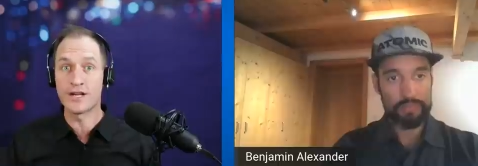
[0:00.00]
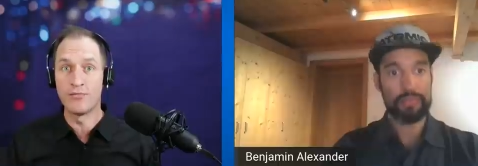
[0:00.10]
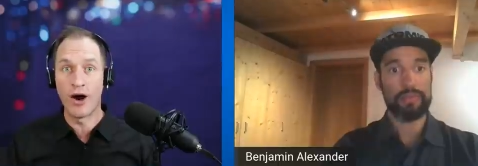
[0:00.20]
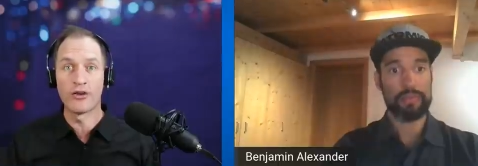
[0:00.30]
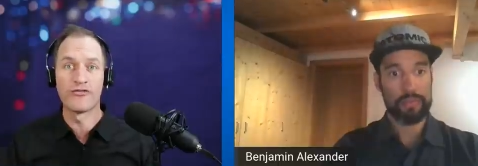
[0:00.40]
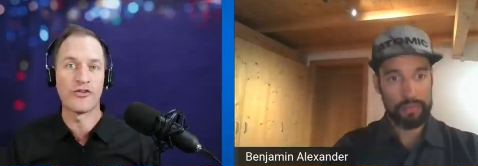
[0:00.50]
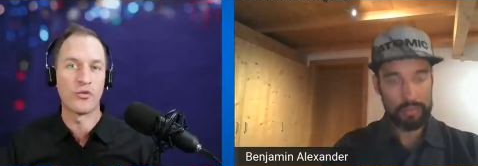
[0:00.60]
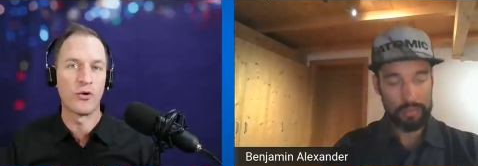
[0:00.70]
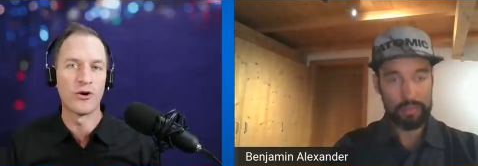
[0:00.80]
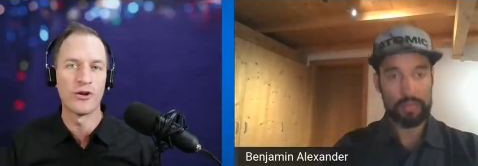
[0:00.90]
Speaker 1: a model for the
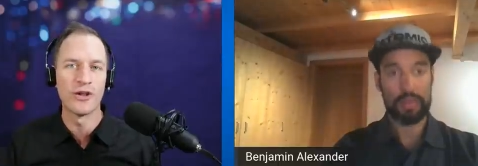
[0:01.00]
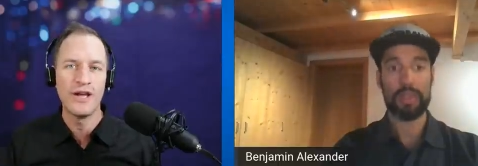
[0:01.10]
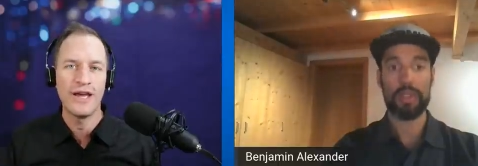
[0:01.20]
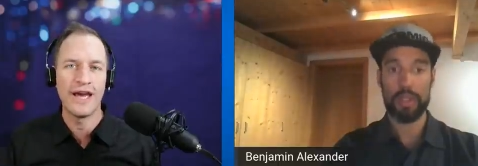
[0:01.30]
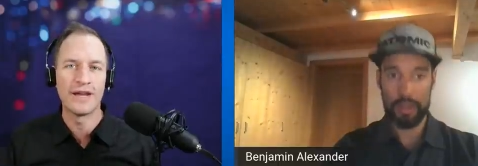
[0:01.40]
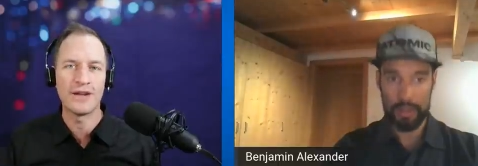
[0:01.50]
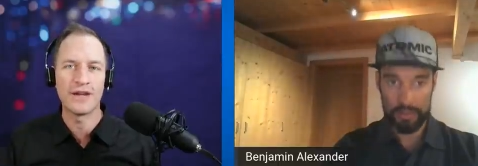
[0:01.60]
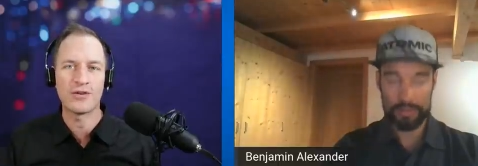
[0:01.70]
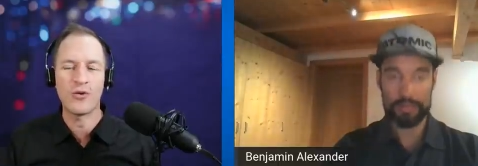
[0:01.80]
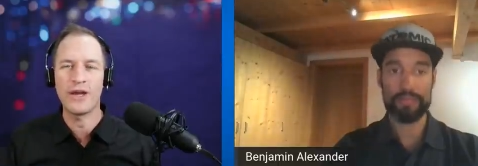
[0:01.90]
world,
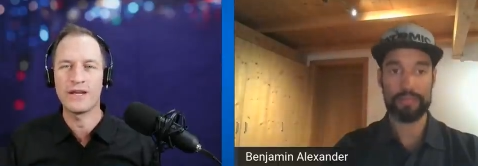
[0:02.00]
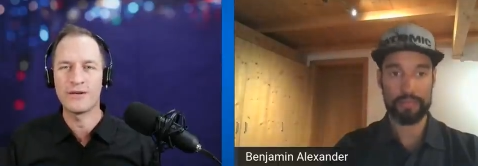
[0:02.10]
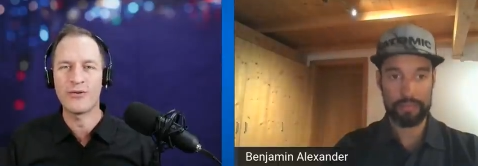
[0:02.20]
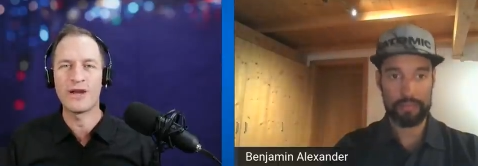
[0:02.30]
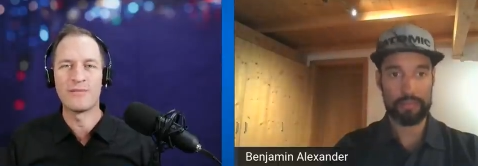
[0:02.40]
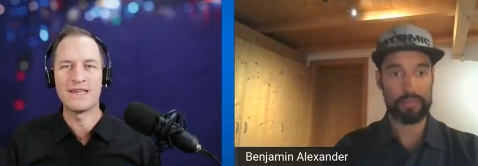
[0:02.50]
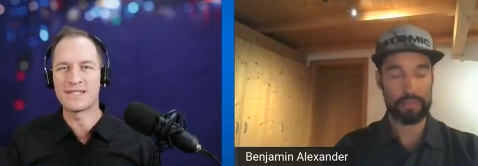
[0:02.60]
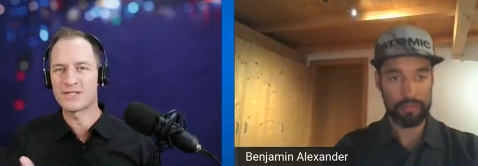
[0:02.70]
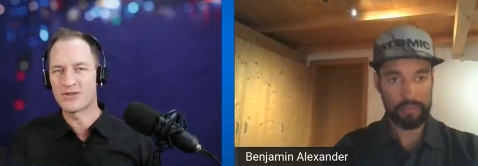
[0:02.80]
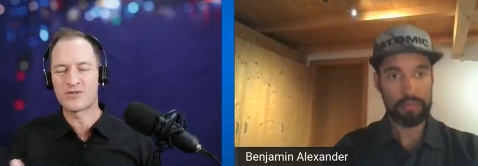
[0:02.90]
and quite amazing.
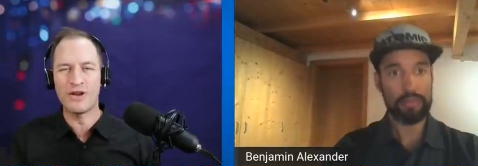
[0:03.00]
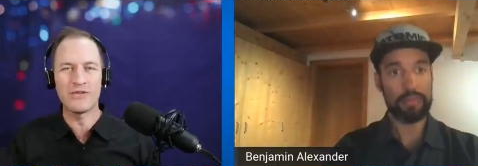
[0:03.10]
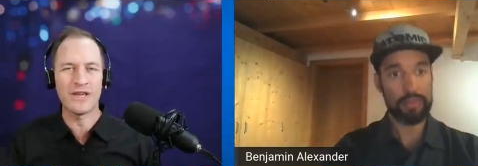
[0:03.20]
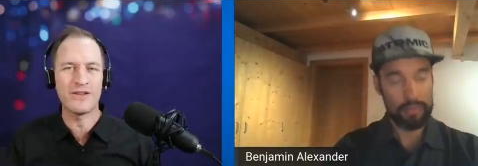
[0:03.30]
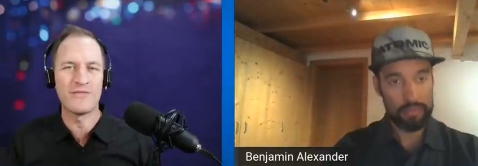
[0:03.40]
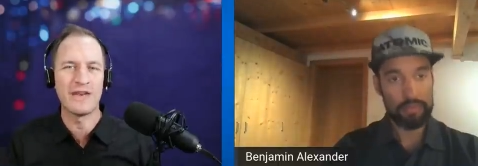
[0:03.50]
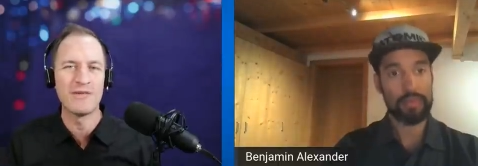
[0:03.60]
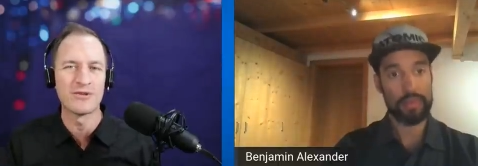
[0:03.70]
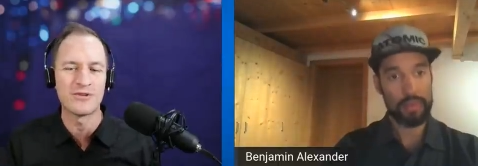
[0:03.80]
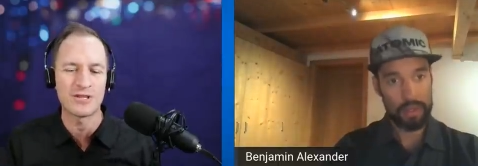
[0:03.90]
So it's great that you've been
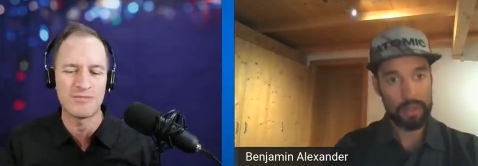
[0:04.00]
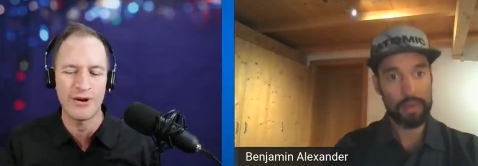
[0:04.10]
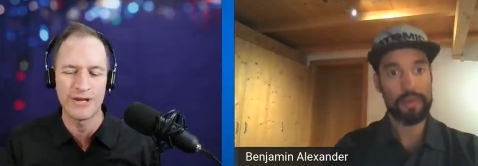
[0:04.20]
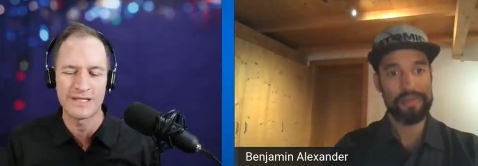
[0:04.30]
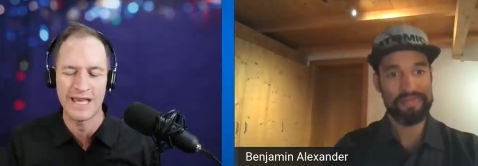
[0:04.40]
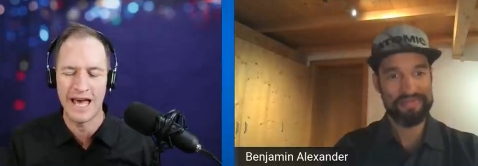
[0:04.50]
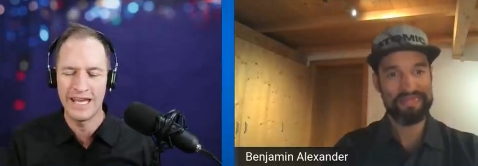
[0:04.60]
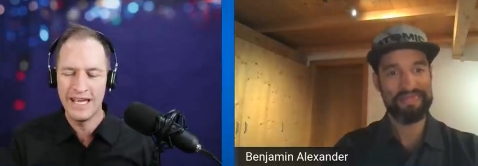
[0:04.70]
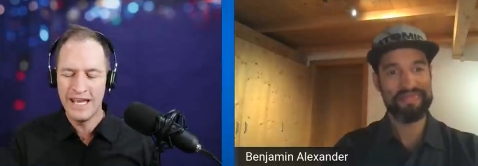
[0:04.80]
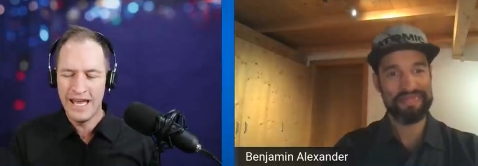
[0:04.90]
able to experience that.
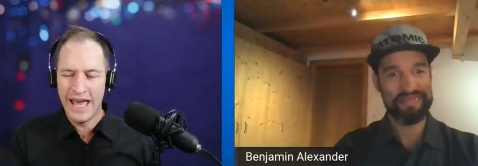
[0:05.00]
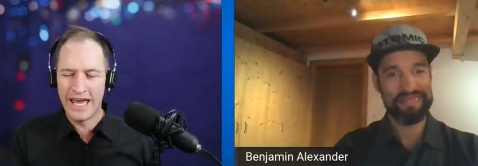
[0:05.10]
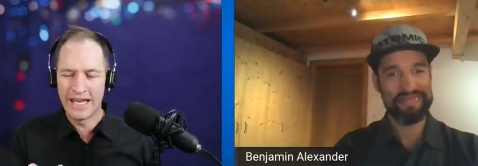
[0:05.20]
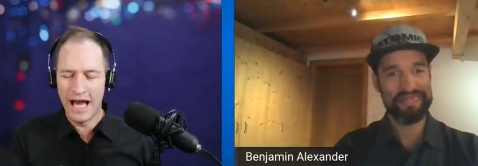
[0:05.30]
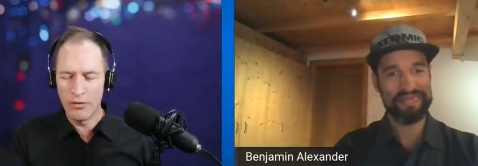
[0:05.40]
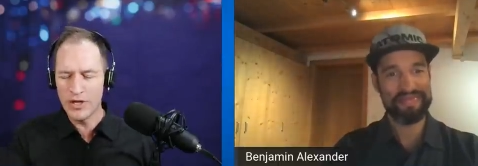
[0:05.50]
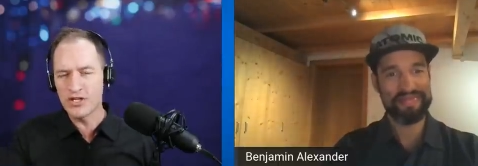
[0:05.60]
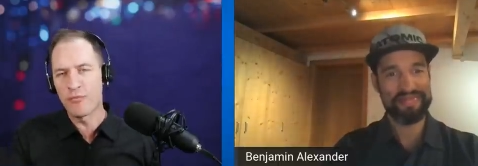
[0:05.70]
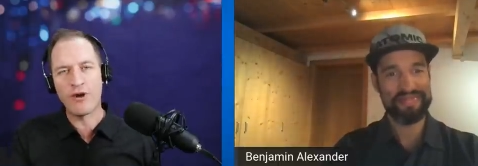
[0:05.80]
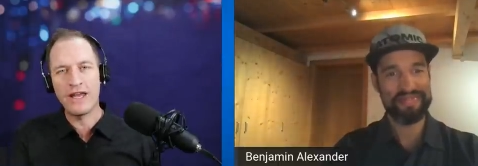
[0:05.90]
And I want to
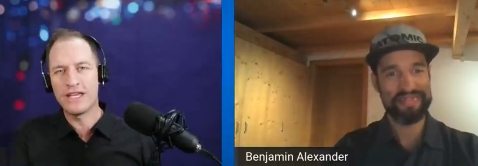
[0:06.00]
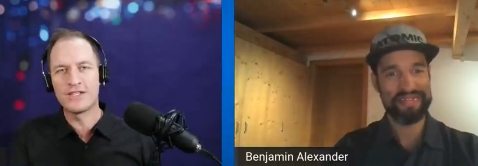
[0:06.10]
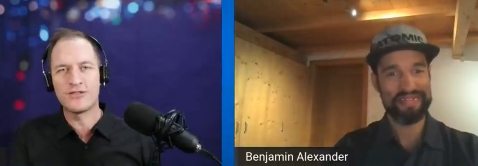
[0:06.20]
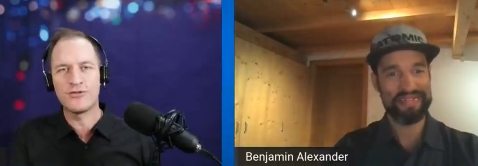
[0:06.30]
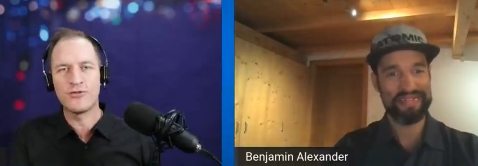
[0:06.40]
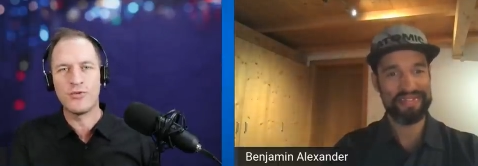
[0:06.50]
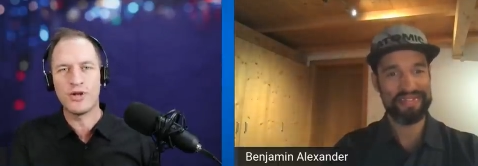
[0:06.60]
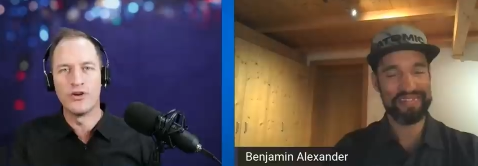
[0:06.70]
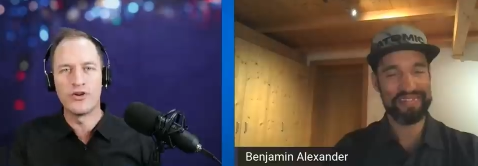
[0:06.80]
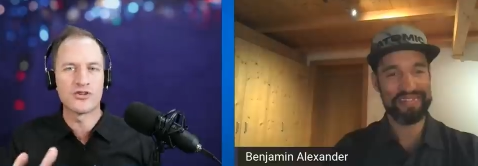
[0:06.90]
jump right into, you
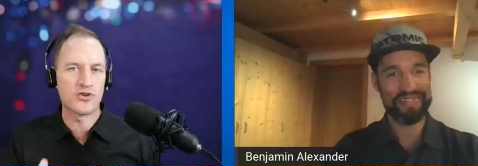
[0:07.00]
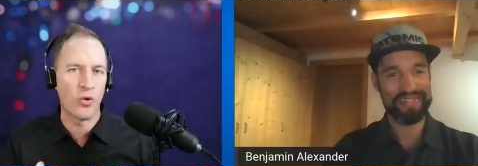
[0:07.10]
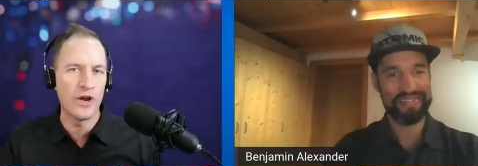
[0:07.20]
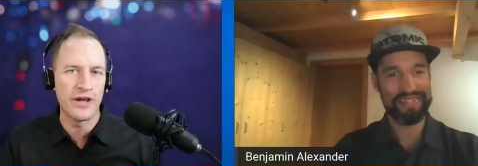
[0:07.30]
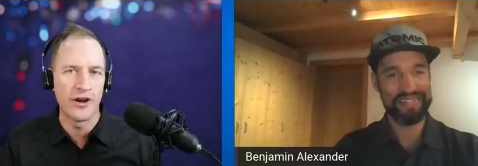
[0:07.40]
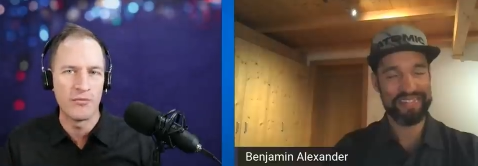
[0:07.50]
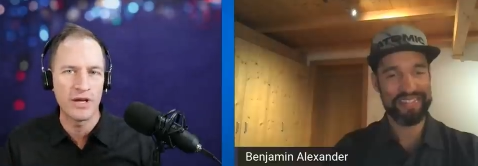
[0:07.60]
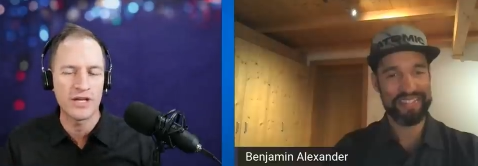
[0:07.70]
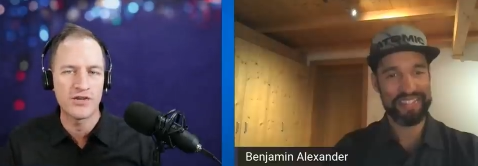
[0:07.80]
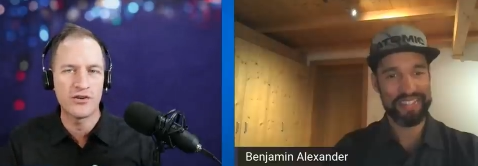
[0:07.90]
know, your story here,
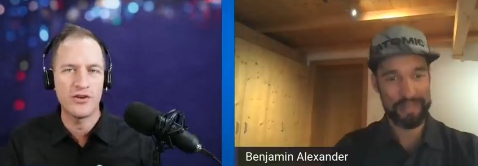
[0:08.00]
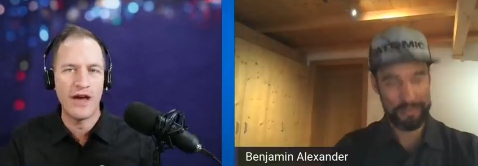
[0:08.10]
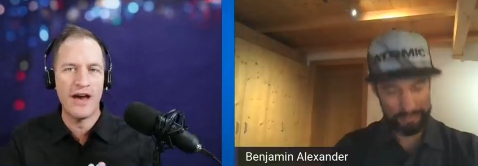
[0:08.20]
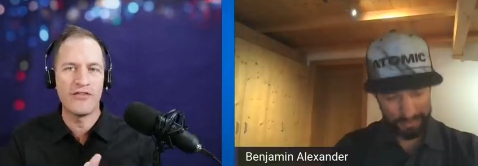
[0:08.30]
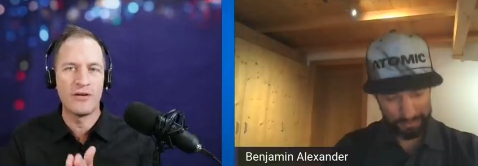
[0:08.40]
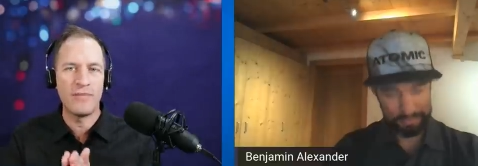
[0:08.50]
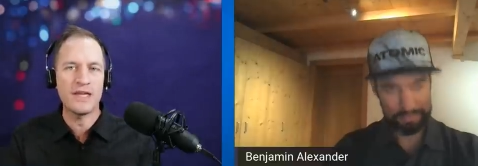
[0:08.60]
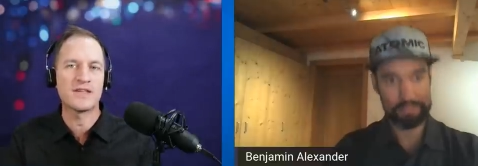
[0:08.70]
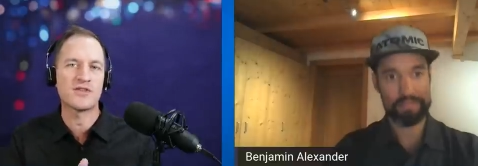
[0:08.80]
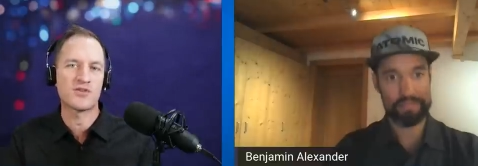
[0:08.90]
because you have an
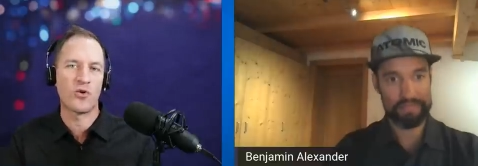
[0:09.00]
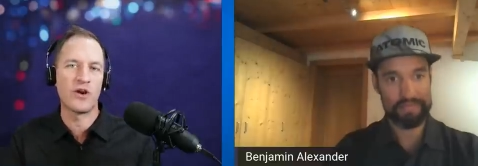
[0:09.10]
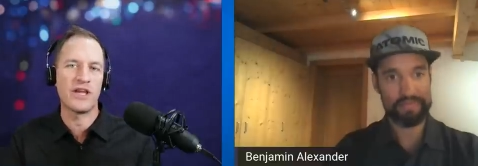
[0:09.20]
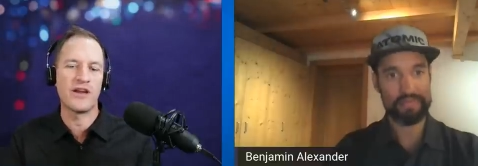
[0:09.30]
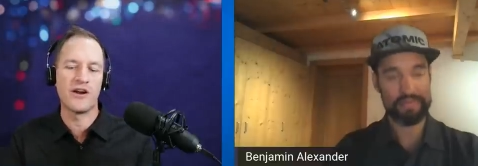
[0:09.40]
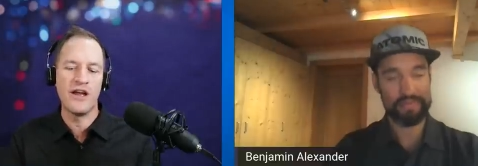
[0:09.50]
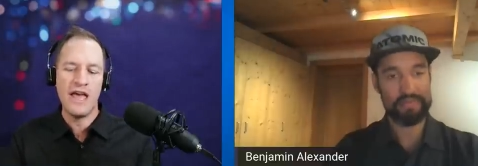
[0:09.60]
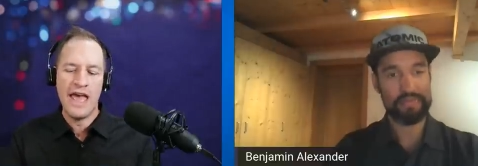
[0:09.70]
amazing story here.